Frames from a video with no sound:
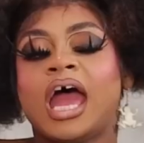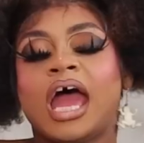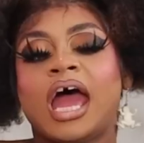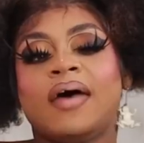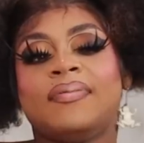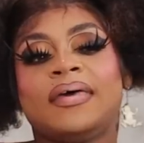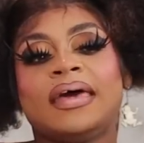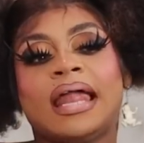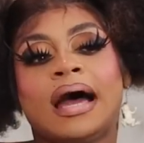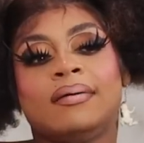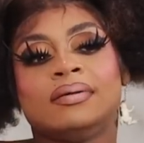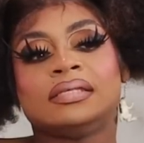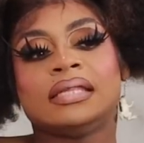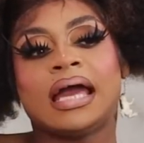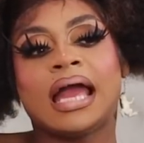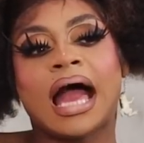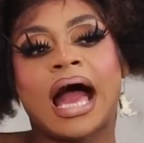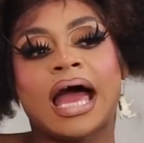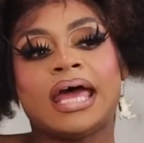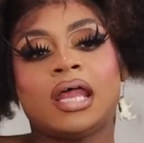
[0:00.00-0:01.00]
And then I was
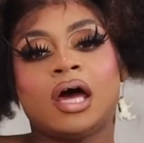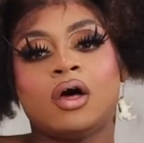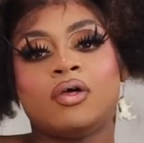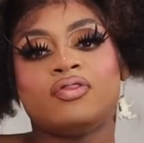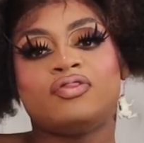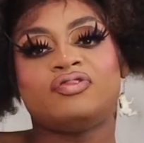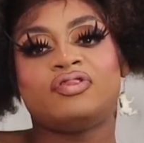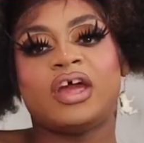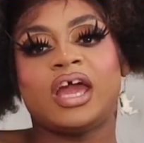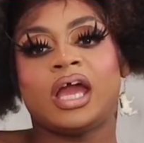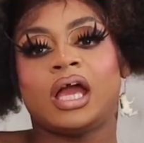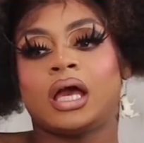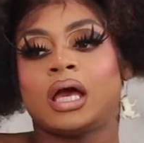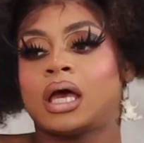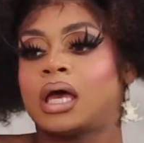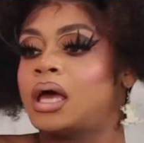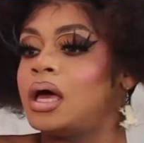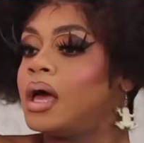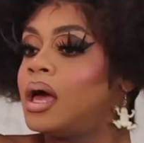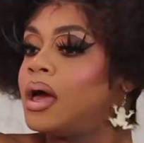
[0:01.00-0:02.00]
like, I don't
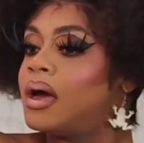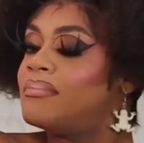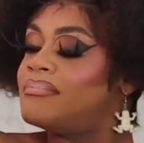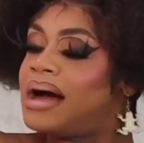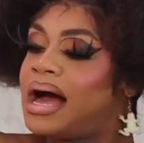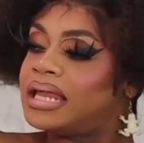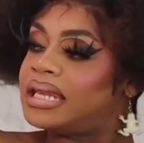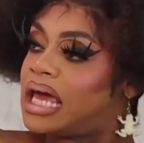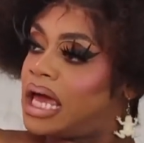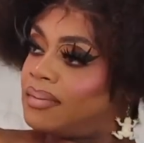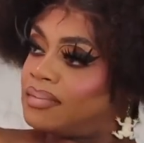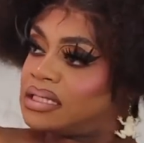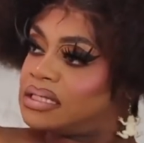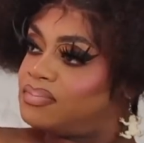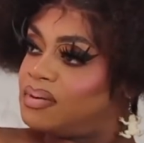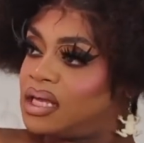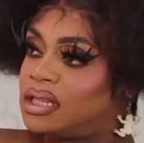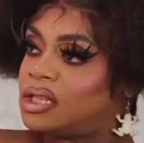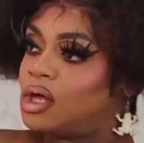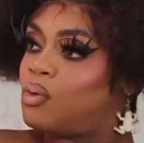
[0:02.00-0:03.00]
think my name has
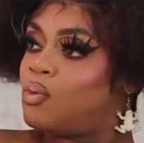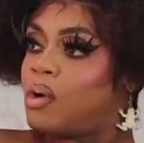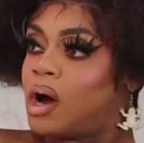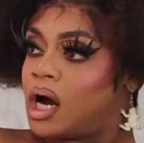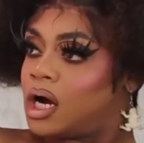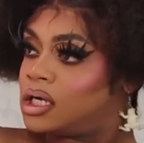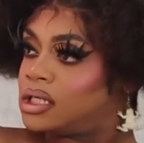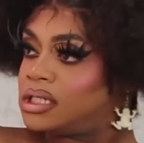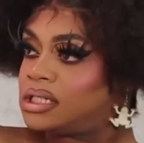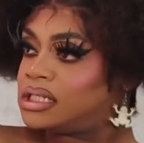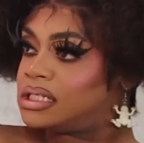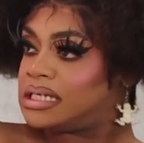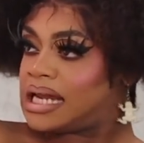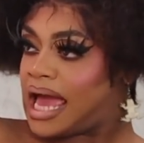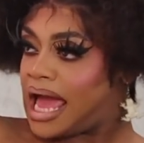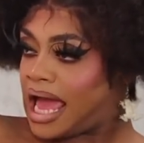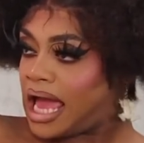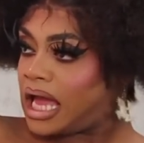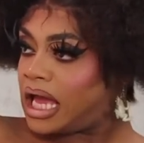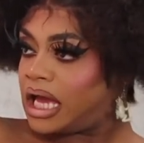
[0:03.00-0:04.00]
been the worst
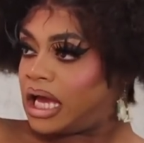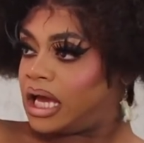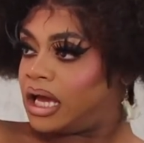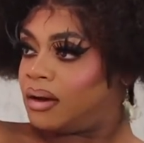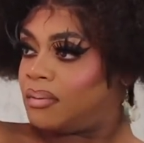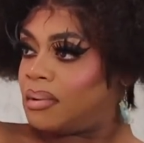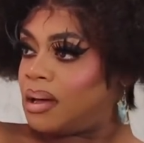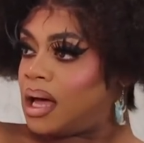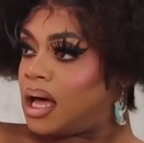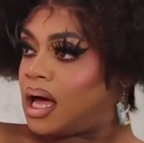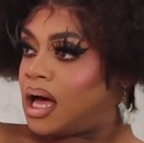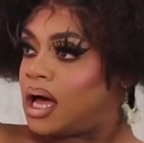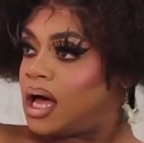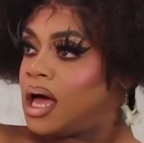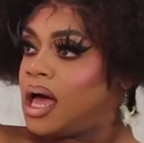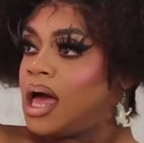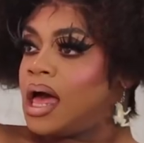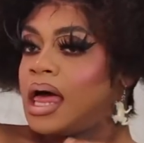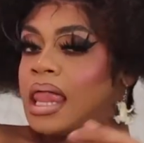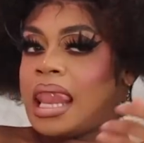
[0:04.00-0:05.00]
name.
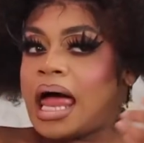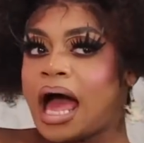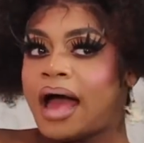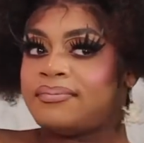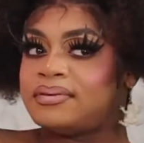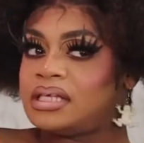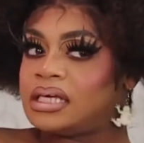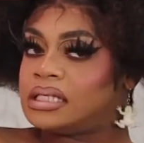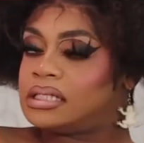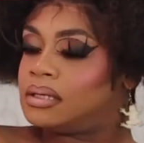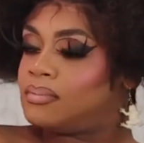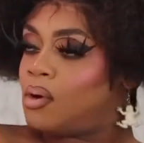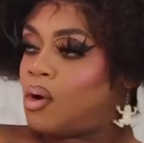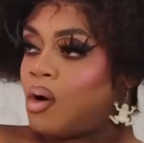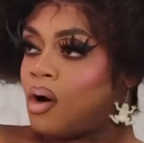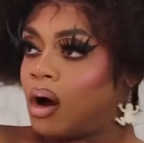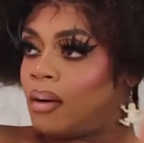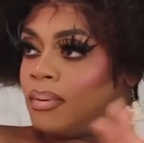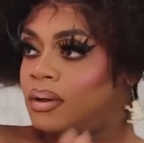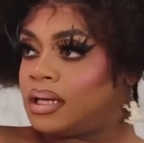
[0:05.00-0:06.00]
I've seen some
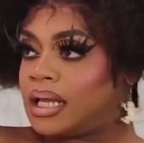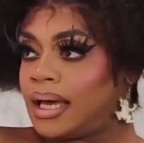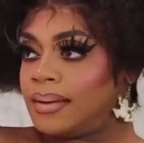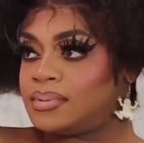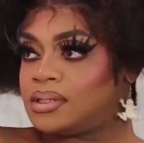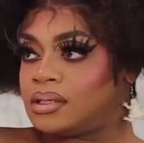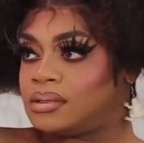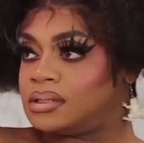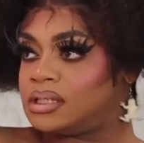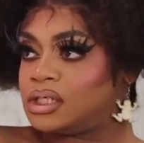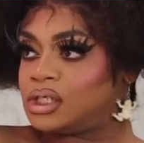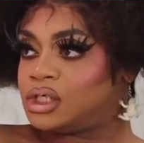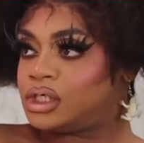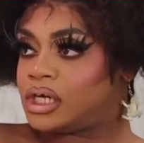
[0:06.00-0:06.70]
horrible names on this